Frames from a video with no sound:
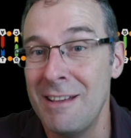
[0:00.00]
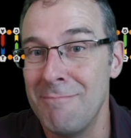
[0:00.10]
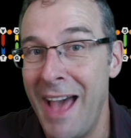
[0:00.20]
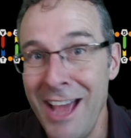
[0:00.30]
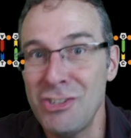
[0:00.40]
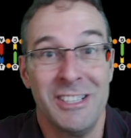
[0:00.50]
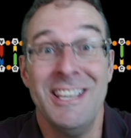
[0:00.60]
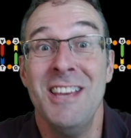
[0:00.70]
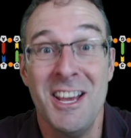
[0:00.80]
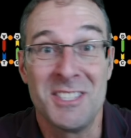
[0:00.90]

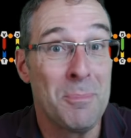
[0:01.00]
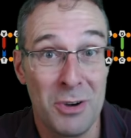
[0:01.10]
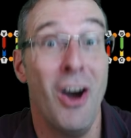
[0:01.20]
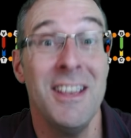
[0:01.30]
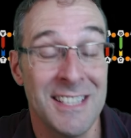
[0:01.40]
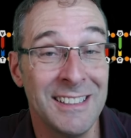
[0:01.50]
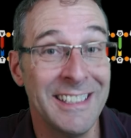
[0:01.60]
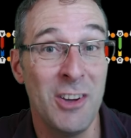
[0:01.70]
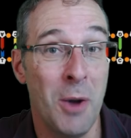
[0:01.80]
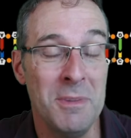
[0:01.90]
actually surprisingly
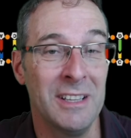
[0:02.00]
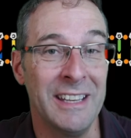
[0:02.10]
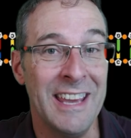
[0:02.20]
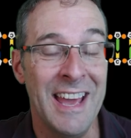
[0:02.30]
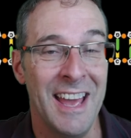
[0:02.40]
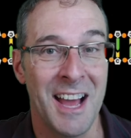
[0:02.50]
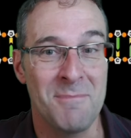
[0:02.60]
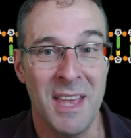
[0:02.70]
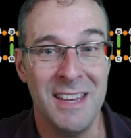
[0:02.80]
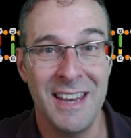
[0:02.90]
commonly.
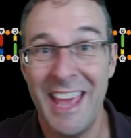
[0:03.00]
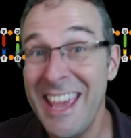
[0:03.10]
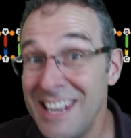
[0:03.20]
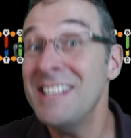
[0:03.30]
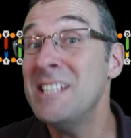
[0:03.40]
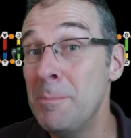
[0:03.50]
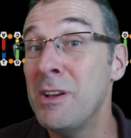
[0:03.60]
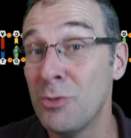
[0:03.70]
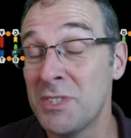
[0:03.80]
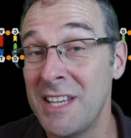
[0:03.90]
In any
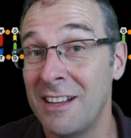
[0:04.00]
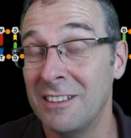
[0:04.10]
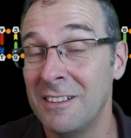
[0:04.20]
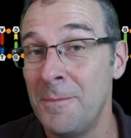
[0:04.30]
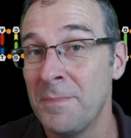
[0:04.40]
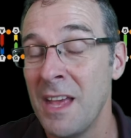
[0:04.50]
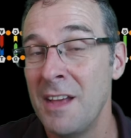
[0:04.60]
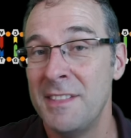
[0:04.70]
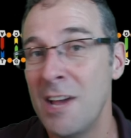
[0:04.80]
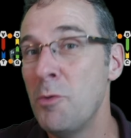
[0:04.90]
typical cell,
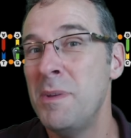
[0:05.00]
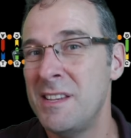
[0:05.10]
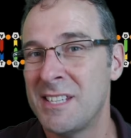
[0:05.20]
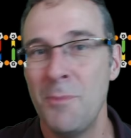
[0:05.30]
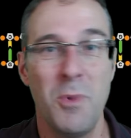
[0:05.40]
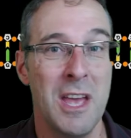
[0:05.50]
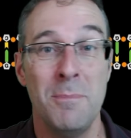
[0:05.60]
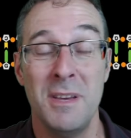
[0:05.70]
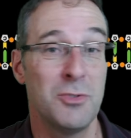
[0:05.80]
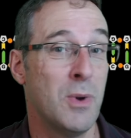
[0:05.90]
there will be somewhere
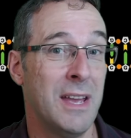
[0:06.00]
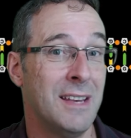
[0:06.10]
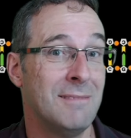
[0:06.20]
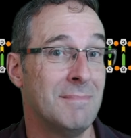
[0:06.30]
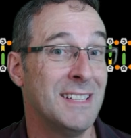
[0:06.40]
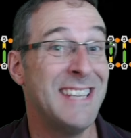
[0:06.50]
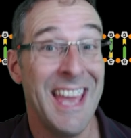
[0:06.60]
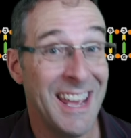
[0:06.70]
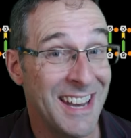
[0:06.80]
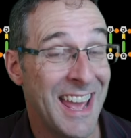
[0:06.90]
between
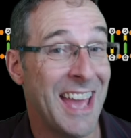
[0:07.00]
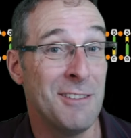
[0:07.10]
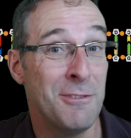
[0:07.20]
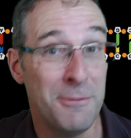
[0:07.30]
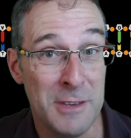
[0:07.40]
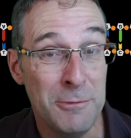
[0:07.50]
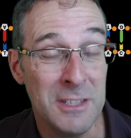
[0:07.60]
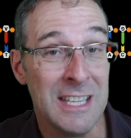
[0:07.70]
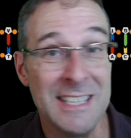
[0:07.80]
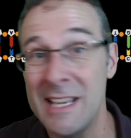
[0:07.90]
10 and
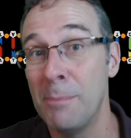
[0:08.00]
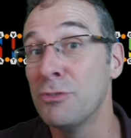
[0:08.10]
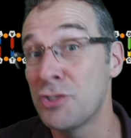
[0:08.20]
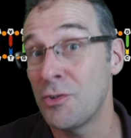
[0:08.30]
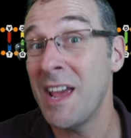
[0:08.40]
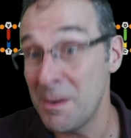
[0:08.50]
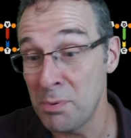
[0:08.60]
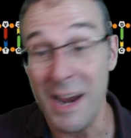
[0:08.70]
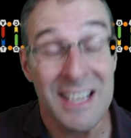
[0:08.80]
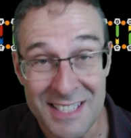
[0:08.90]
50 double-strand
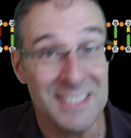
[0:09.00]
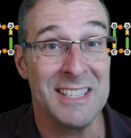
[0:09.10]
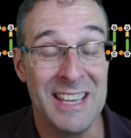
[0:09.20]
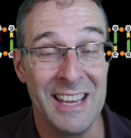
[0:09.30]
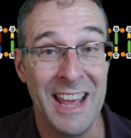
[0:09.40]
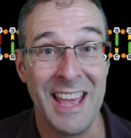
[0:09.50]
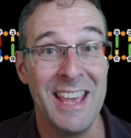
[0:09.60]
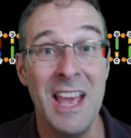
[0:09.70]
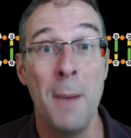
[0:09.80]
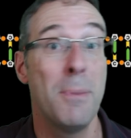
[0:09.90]
breaks in the DNA
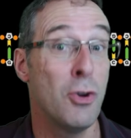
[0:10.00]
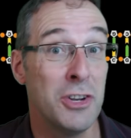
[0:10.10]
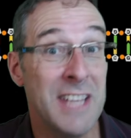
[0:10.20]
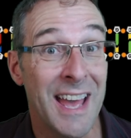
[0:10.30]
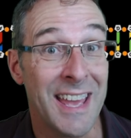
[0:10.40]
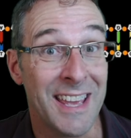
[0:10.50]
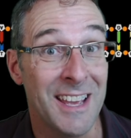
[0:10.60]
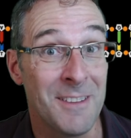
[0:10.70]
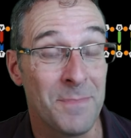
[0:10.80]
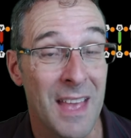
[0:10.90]
per day.
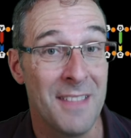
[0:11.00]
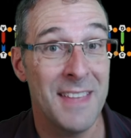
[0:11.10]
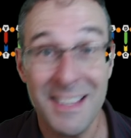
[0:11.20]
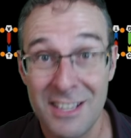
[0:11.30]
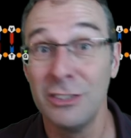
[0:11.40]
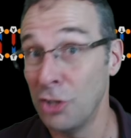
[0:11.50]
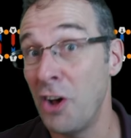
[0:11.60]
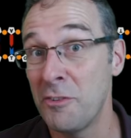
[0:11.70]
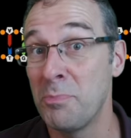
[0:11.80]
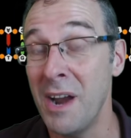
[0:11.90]
That's a lot
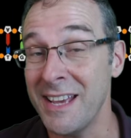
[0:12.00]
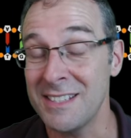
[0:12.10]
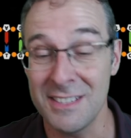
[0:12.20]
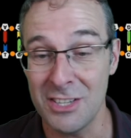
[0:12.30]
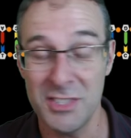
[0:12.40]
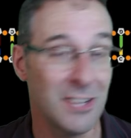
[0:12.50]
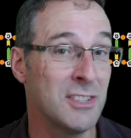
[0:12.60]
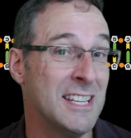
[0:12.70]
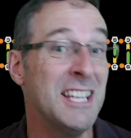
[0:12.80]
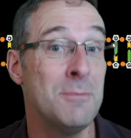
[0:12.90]
of breaks, and so cells
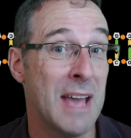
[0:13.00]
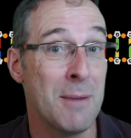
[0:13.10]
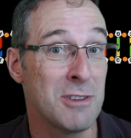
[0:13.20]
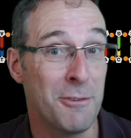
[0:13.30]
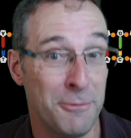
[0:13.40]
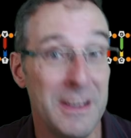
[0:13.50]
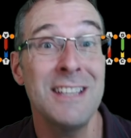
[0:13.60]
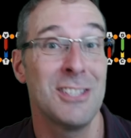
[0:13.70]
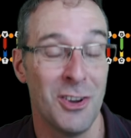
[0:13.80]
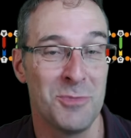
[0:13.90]
need to be able to fix
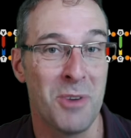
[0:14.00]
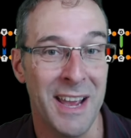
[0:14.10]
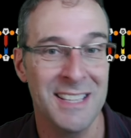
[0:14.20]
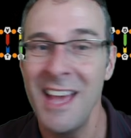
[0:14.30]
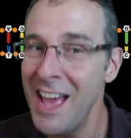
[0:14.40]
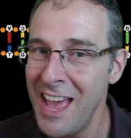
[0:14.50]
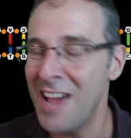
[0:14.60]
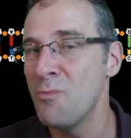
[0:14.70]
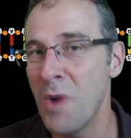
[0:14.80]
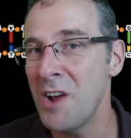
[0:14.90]
those breaks,
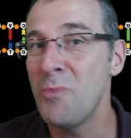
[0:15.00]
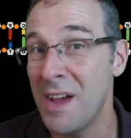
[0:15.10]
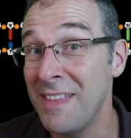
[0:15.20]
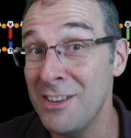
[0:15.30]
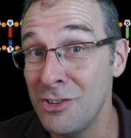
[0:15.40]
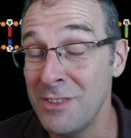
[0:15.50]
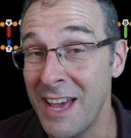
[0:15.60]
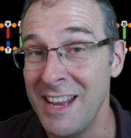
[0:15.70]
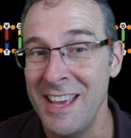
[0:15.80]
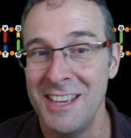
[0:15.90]
and one way they do that
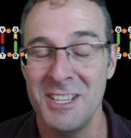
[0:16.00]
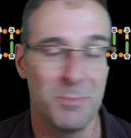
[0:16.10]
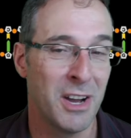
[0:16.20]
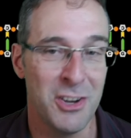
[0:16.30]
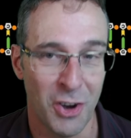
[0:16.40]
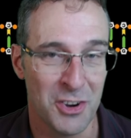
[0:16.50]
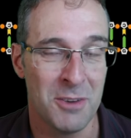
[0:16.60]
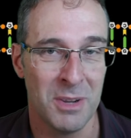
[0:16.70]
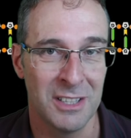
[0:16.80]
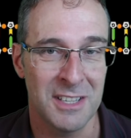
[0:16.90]
is by
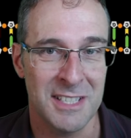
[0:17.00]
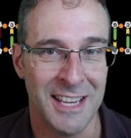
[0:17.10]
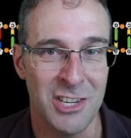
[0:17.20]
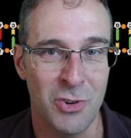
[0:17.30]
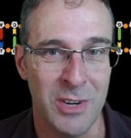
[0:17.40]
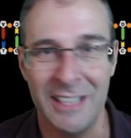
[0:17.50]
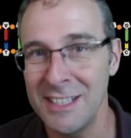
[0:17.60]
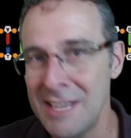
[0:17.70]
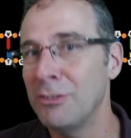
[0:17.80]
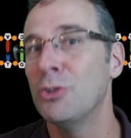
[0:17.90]
non-homologous end joining. Let's
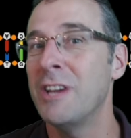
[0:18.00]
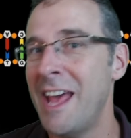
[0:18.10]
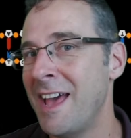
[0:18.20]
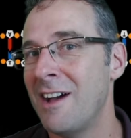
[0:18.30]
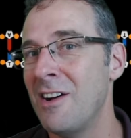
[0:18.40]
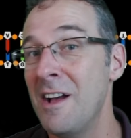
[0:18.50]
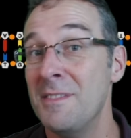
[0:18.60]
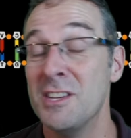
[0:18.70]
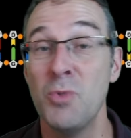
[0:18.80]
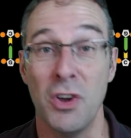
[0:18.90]
have a look at how
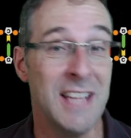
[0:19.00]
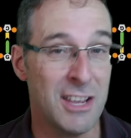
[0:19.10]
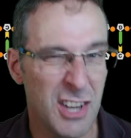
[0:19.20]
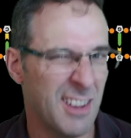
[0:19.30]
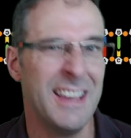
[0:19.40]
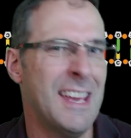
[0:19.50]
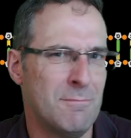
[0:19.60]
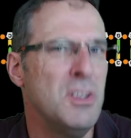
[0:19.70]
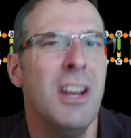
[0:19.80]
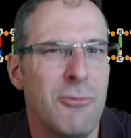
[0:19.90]
this works. Now, you
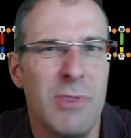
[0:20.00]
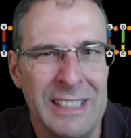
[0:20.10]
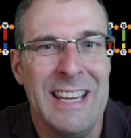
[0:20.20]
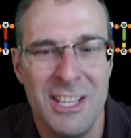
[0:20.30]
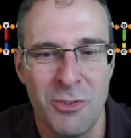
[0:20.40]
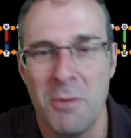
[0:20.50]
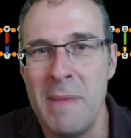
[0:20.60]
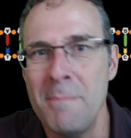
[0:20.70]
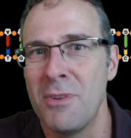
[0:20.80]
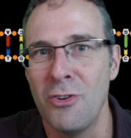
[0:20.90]
don't really need to
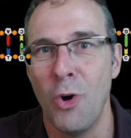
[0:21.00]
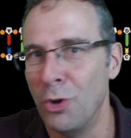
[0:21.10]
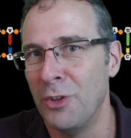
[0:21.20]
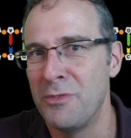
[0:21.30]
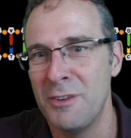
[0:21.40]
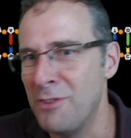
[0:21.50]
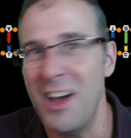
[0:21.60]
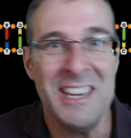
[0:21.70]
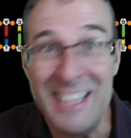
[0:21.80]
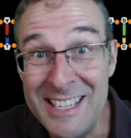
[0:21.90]
remember all of the fine
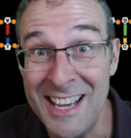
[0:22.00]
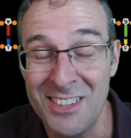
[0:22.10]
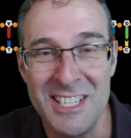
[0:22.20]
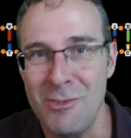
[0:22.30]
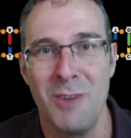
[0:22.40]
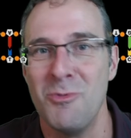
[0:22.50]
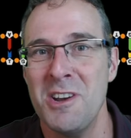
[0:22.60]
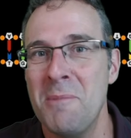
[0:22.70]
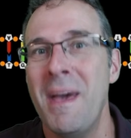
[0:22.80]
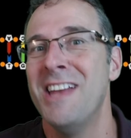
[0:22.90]
details here, I wouldn't
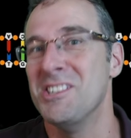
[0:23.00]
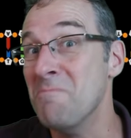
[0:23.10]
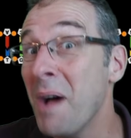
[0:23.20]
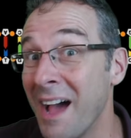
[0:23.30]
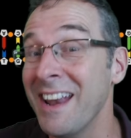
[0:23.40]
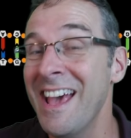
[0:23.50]
imagine, but